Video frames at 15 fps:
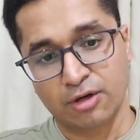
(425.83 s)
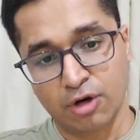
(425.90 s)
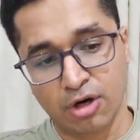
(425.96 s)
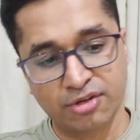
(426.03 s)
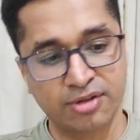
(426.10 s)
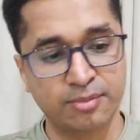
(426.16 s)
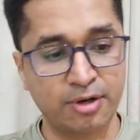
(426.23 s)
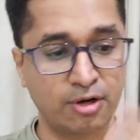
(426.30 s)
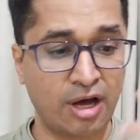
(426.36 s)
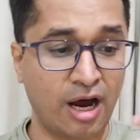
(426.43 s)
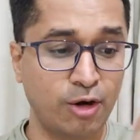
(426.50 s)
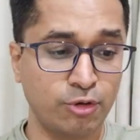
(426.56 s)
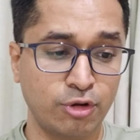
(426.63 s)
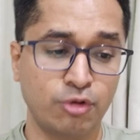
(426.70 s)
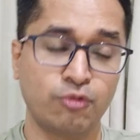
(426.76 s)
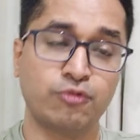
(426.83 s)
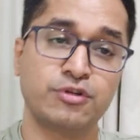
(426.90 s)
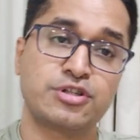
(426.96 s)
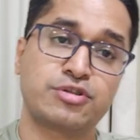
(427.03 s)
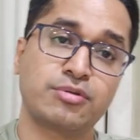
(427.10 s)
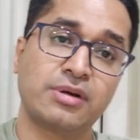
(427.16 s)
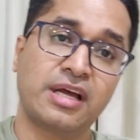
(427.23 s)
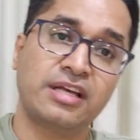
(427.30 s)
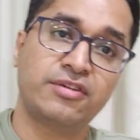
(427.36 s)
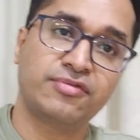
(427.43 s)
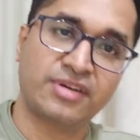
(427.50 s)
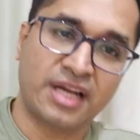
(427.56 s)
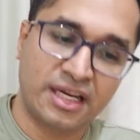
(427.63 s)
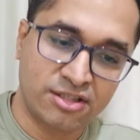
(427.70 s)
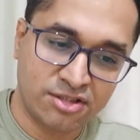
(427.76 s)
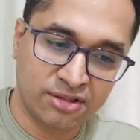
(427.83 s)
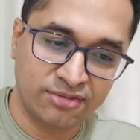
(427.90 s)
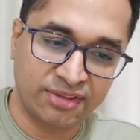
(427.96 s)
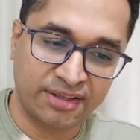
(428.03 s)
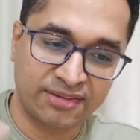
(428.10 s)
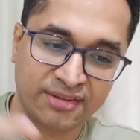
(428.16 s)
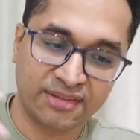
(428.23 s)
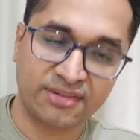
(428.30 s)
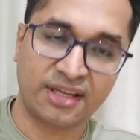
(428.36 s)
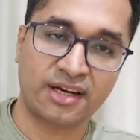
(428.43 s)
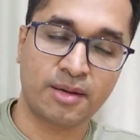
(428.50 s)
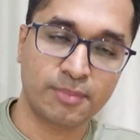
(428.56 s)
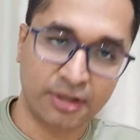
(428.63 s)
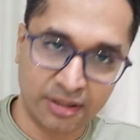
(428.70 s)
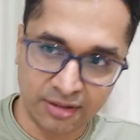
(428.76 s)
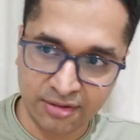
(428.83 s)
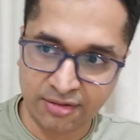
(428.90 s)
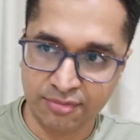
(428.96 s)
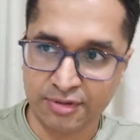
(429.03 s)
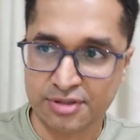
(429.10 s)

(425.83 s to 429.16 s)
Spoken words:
talks about how do you visualize financial success and abundance,